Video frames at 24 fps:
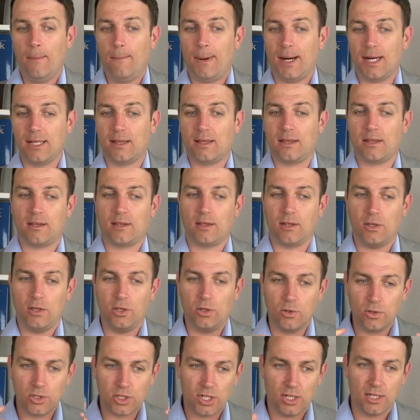But
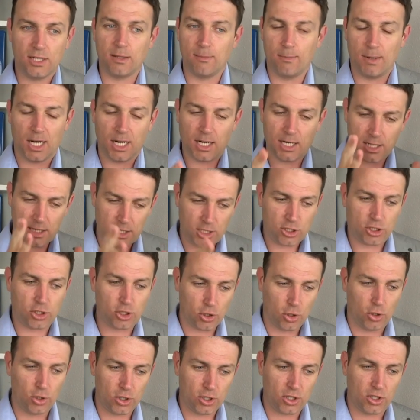usually the market is
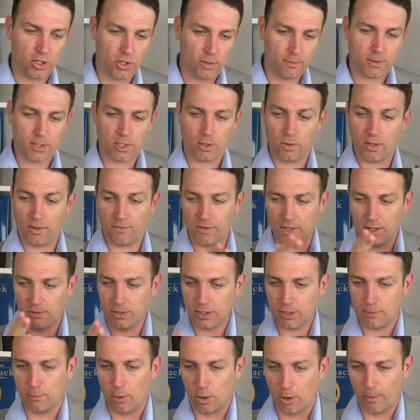short term, so if there
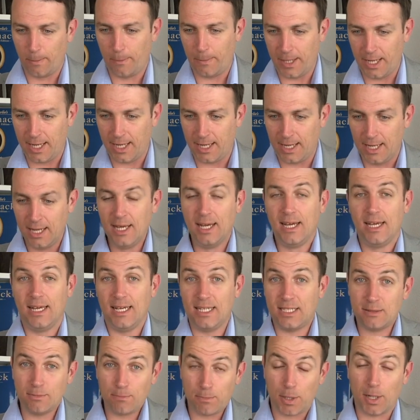is more pain,
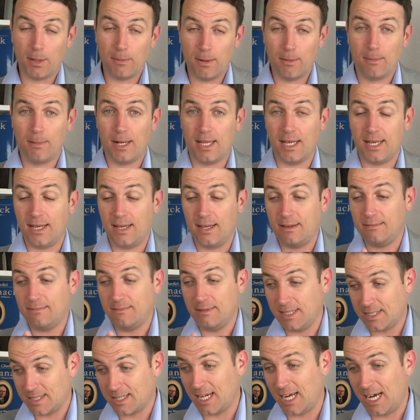it's probably,
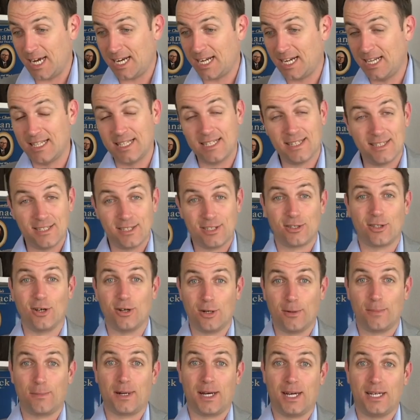it's likely that the
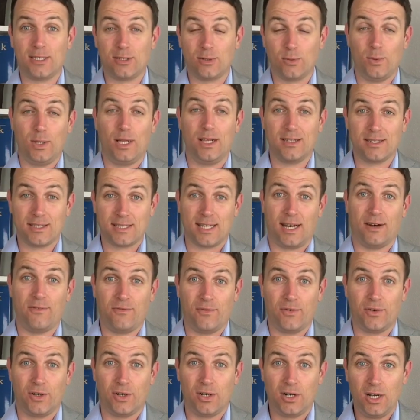stock price will
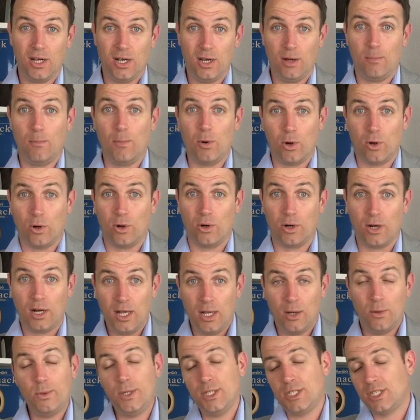suffer more,
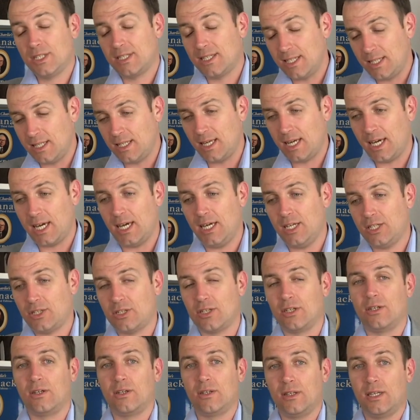which is
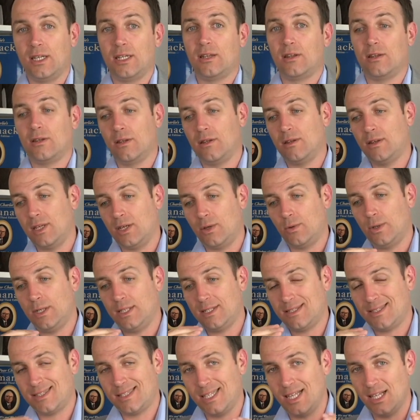indication that there
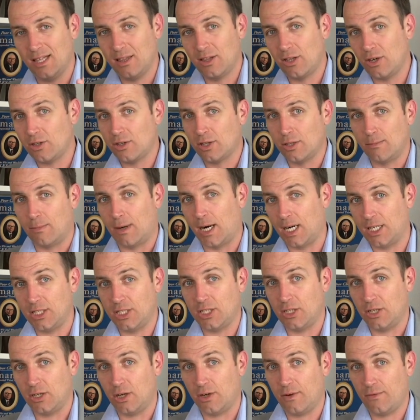is still not a
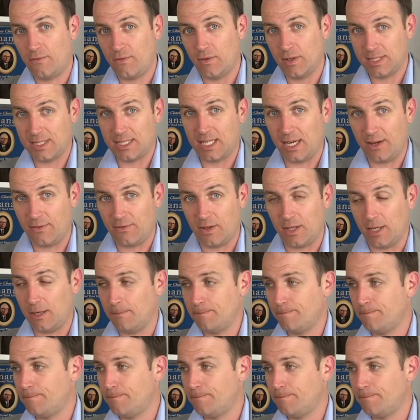margin of safety.